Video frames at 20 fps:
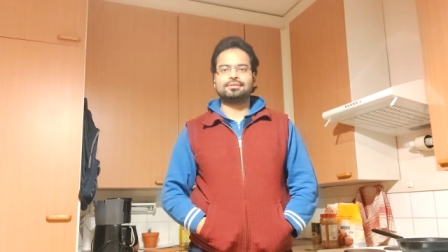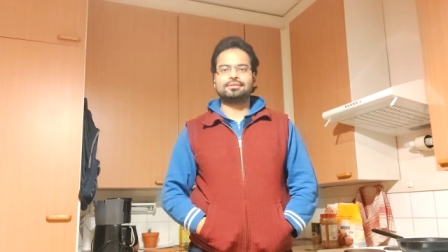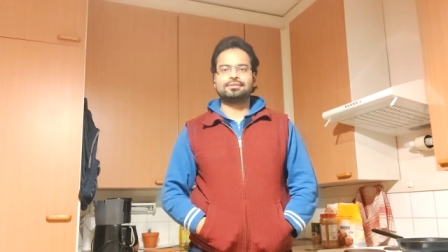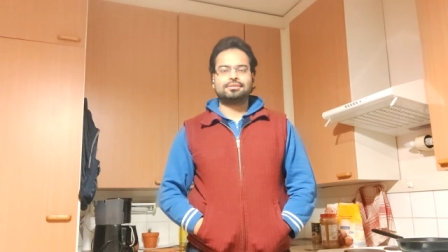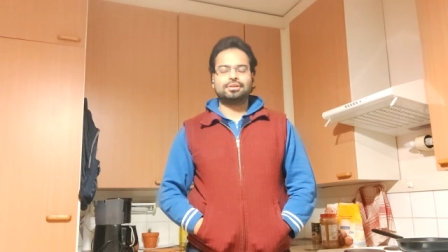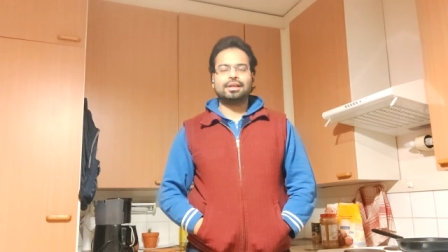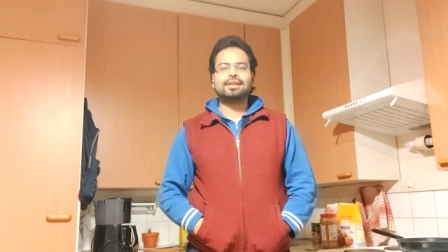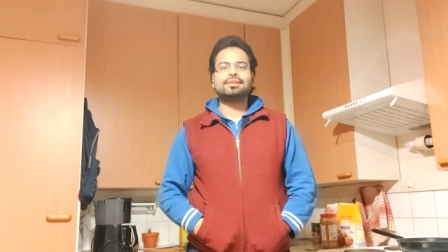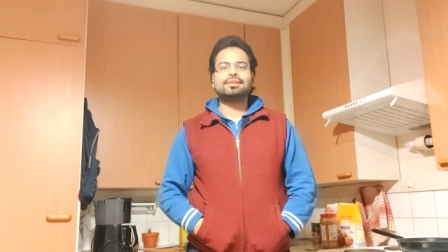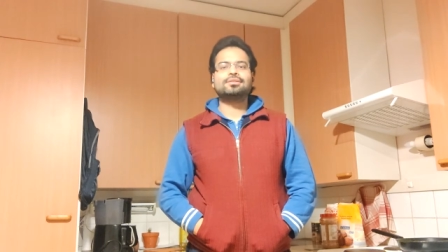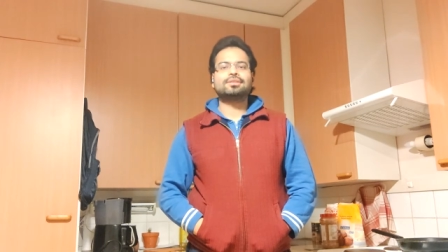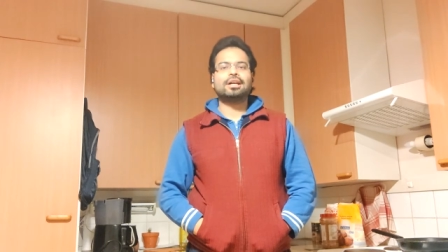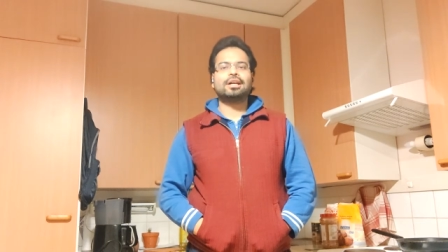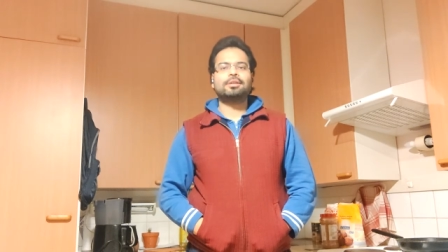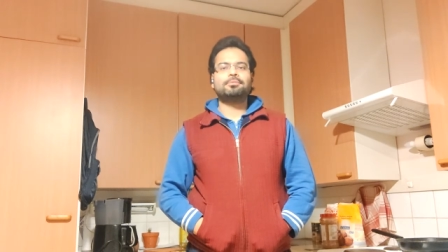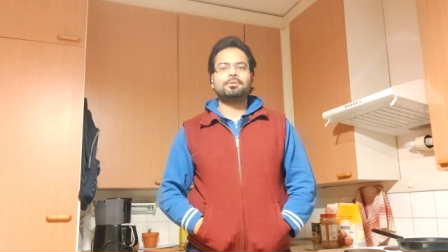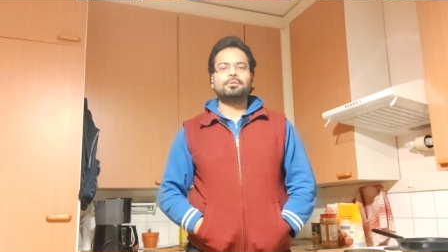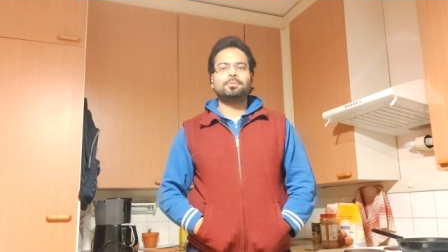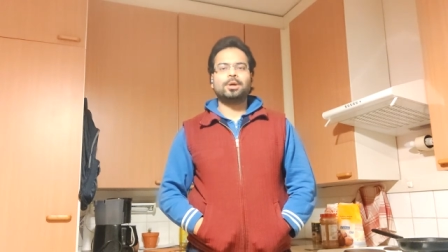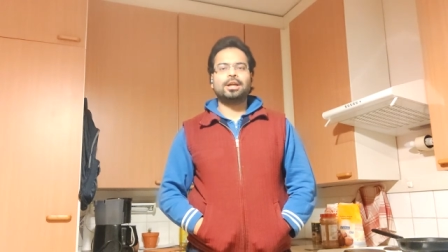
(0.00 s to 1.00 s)
So let's
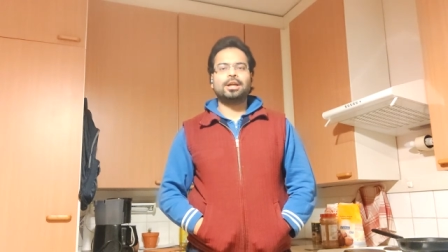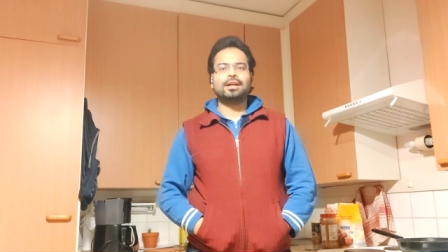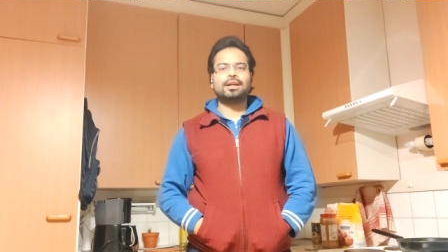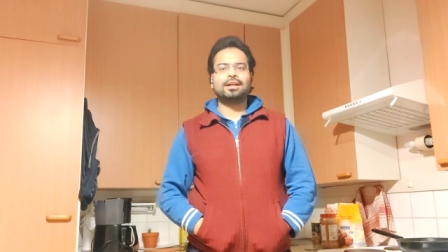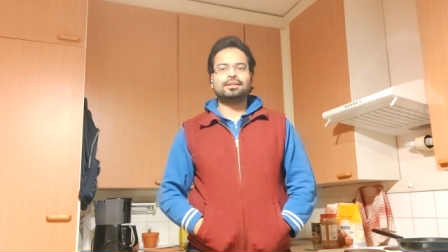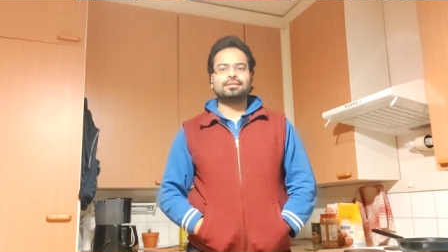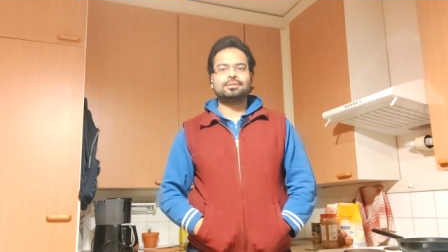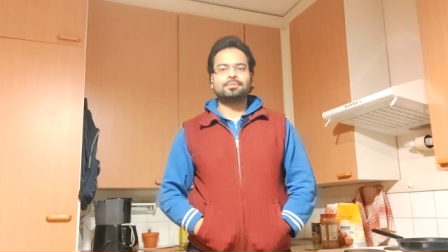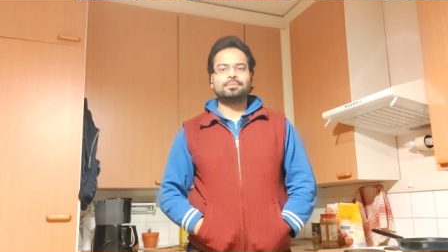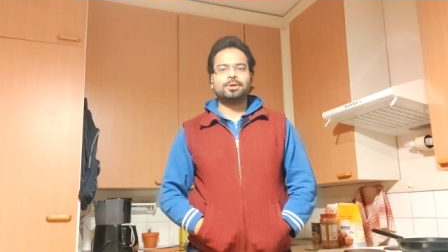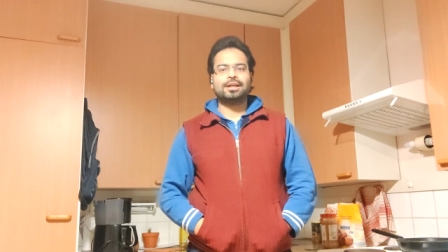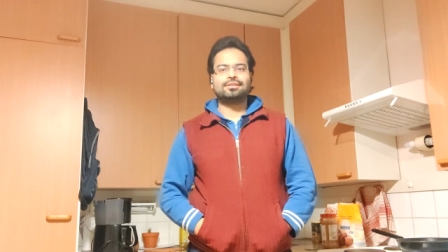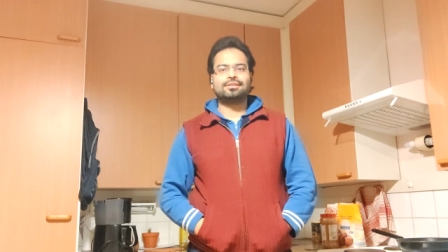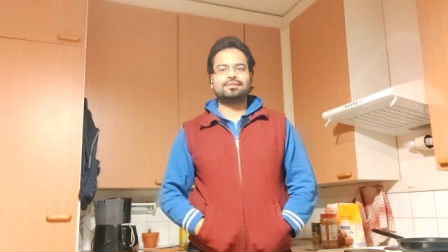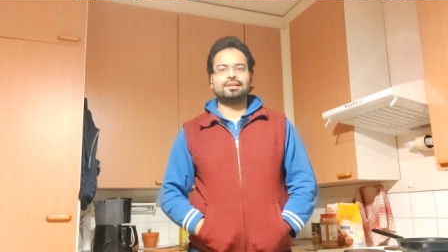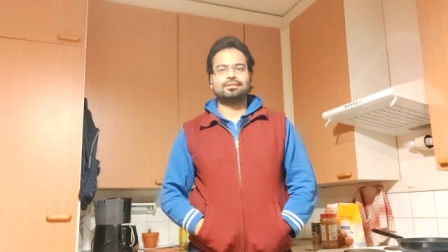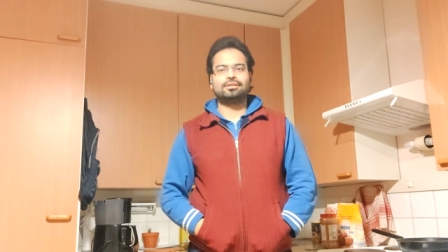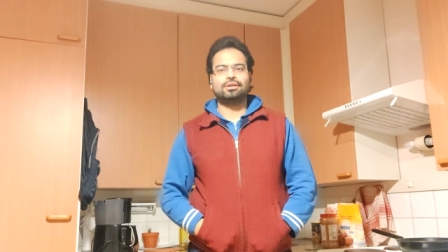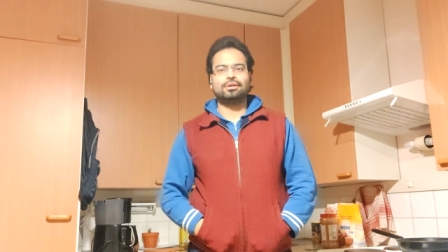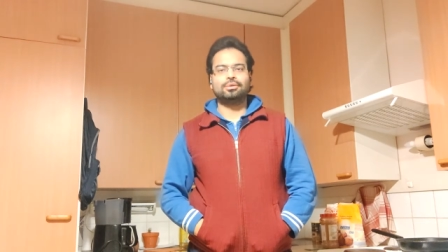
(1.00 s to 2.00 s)
start preparing the
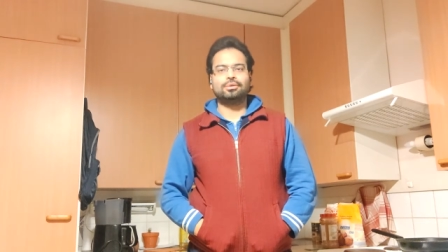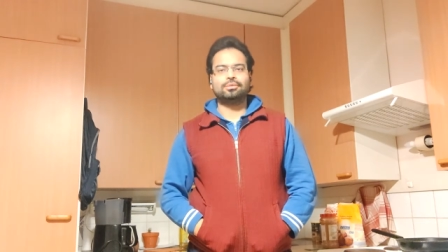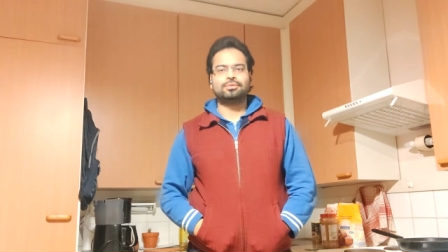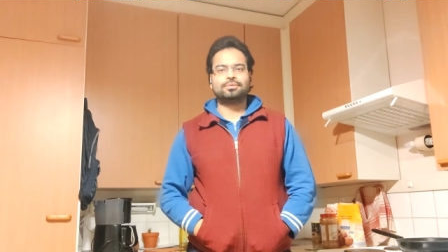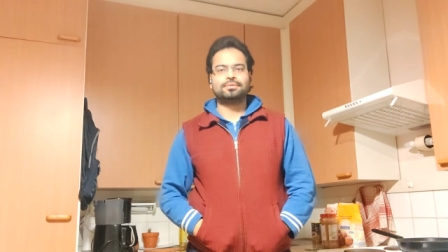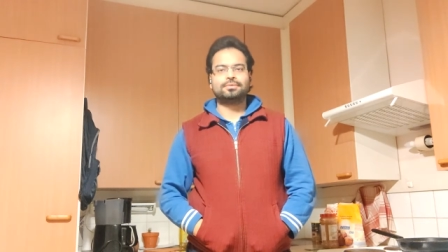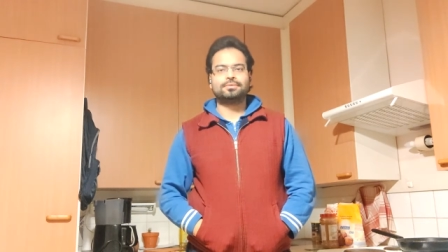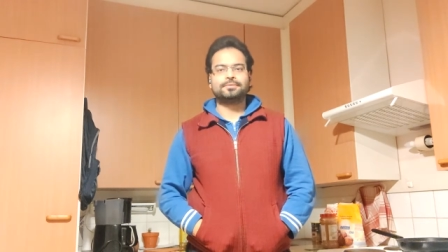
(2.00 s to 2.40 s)
breadstick dough.